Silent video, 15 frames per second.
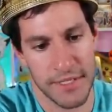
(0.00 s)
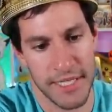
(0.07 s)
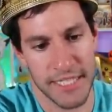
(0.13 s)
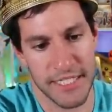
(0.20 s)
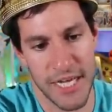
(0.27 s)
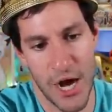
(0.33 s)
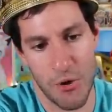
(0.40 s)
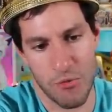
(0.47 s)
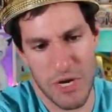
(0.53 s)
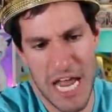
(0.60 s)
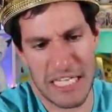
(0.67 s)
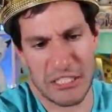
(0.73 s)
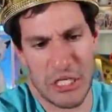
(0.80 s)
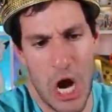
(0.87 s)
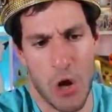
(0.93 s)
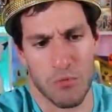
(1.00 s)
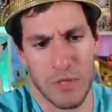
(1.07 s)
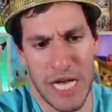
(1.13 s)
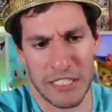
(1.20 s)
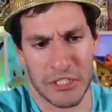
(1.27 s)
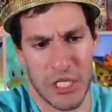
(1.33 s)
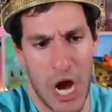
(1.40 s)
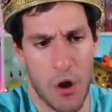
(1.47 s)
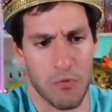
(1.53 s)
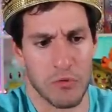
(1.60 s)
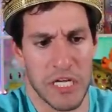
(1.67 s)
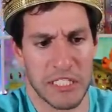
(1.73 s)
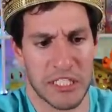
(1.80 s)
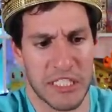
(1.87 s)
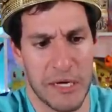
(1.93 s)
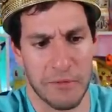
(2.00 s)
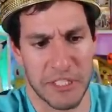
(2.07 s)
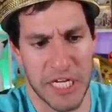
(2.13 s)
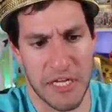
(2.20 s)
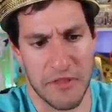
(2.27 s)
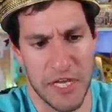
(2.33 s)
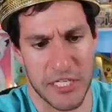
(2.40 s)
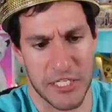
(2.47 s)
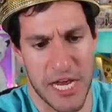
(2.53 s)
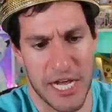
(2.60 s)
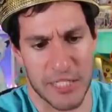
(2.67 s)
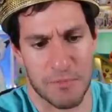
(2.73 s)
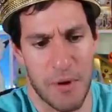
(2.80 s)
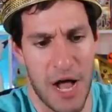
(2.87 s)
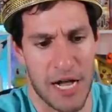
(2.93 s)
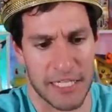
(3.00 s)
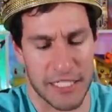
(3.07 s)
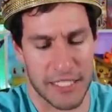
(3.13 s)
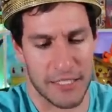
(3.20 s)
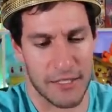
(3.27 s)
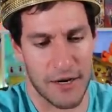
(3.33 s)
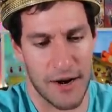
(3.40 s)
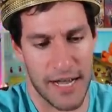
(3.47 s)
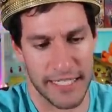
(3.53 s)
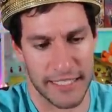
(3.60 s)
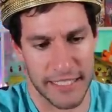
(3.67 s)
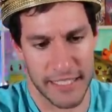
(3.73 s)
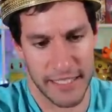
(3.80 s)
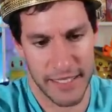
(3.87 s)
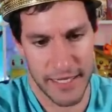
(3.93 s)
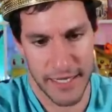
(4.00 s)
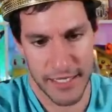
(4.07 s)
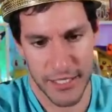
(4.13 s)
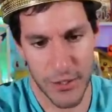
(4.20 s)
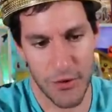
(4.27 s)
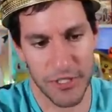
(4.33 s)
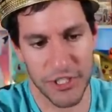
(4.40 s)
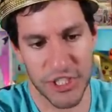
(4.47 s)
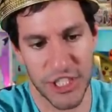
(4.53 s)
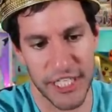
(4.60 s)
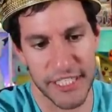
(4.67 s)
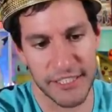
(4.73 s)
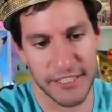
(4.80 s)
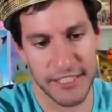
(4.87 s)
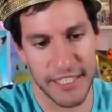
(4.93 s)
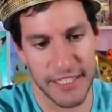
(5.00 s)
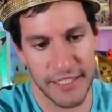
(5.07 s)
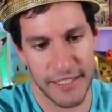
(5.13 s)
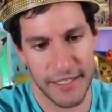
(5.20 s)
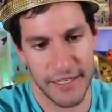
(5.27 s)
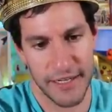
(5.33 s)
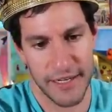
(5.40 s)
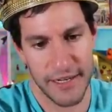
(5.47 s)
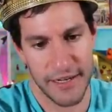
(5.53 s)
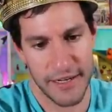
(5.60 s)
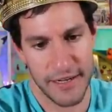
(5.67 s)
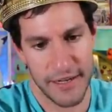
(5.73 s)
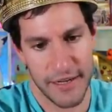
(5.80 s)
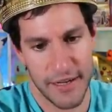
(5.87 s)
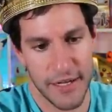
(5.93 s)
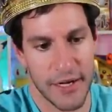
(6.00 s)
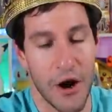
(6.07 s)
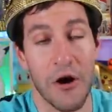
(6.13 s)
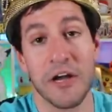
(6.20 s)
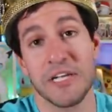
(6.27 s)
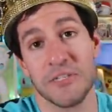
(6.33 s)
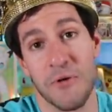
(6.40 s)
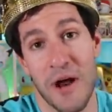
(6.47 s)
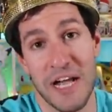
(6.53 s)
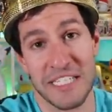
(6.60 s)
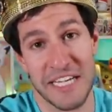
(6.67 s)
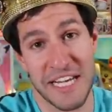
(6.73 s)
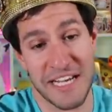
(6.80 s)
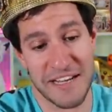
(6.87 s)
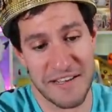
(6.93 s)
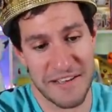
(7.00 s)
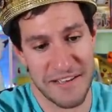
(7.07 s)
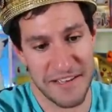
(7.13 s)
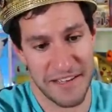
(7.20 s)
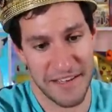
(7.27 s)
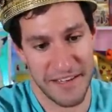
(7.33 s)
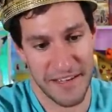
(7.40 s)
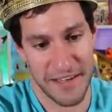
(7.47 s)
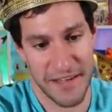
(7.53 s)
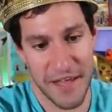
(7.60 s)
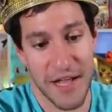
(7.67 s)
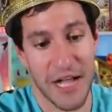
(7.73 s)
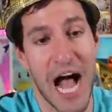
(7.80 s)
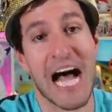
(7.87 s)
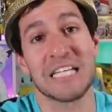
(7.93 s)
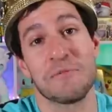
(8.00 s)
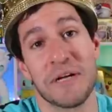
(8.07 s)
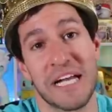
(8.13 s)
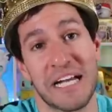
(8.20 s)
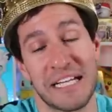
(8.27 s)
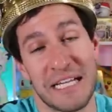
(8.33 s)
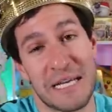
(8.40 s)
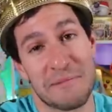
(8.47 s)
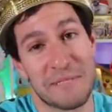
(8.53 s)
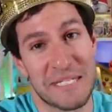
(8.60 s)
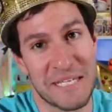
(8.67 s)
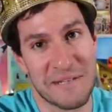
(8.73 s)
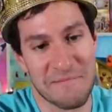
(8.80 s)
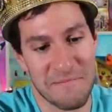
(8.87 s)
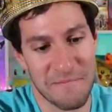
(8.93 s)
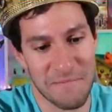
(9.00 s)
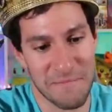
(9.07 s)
Let's go. Let's go. Let's go. Let's see what's in this next box. All right. Sword and Shield. Guardians Rising, Cosmic Eclipse,